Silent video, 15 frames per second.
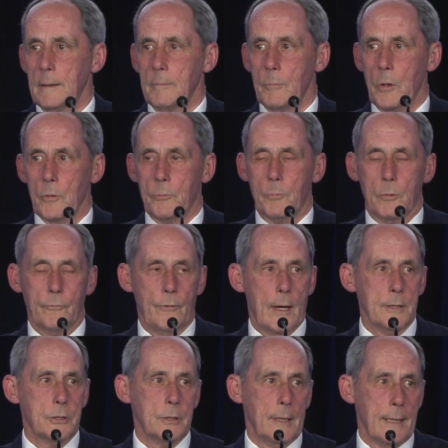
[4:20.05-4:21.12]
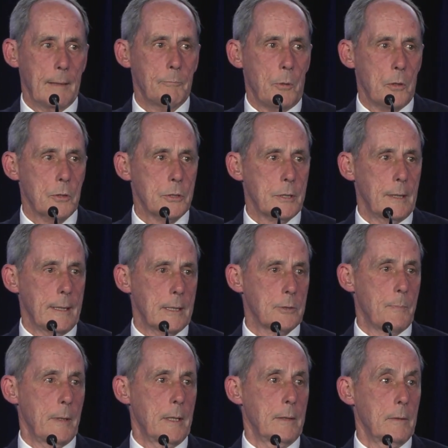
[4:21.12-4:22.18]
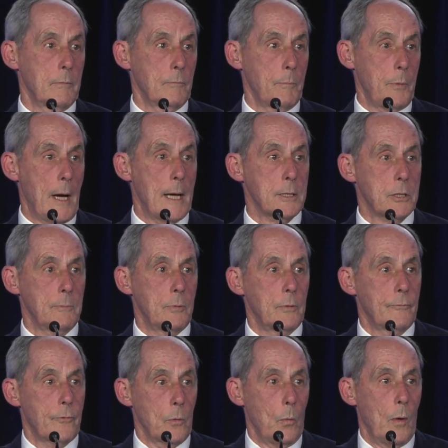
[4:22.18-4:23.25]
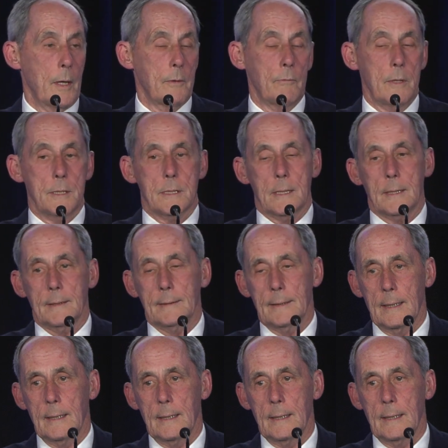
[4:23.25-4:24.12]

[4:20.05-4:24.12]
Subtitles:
both professionally and personally, has been possible for one reason